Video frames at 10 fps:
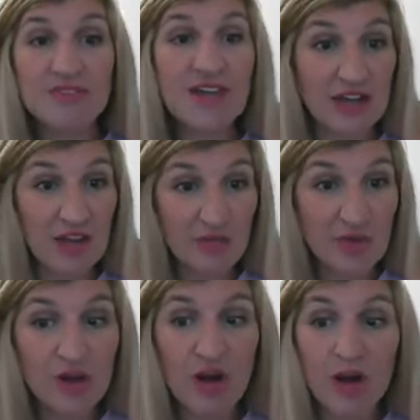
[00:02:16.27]
second
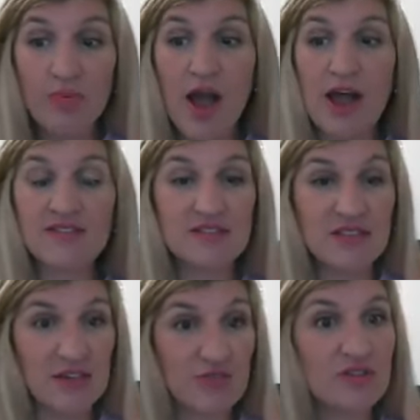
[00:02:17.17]
green card
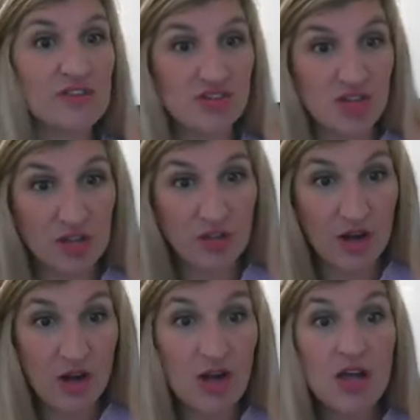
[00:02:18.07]
processing, transitioning
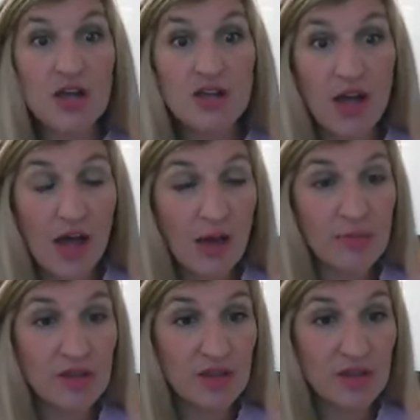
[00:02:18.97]
their
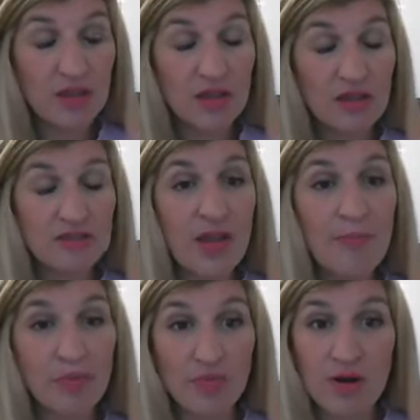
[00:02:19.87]

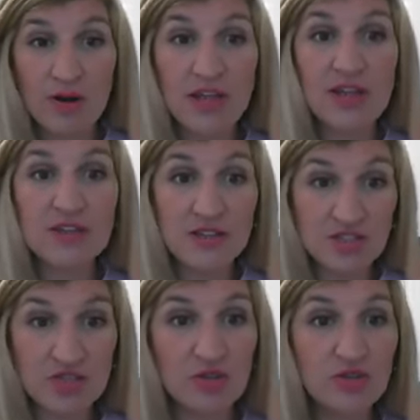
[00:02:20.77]
temporary
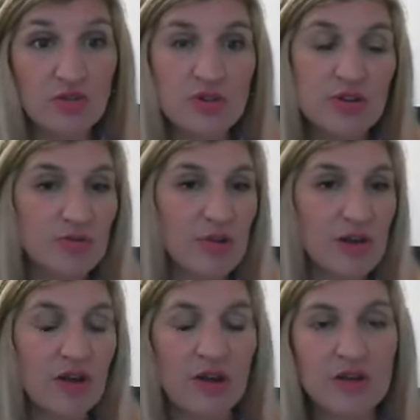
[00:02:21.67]
conditional 2-year
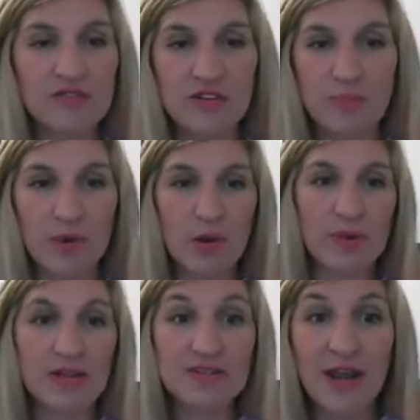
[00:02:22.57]
green cards into
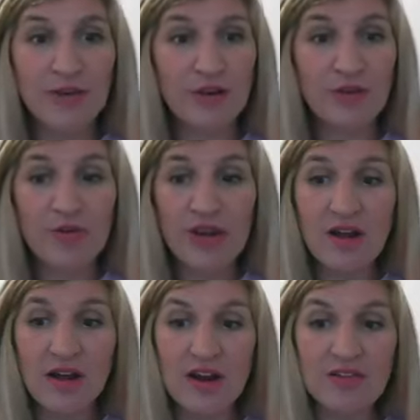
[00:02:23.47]
permanent 10-year green
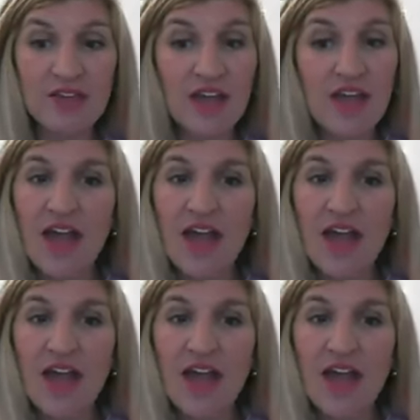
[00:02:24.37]
cards.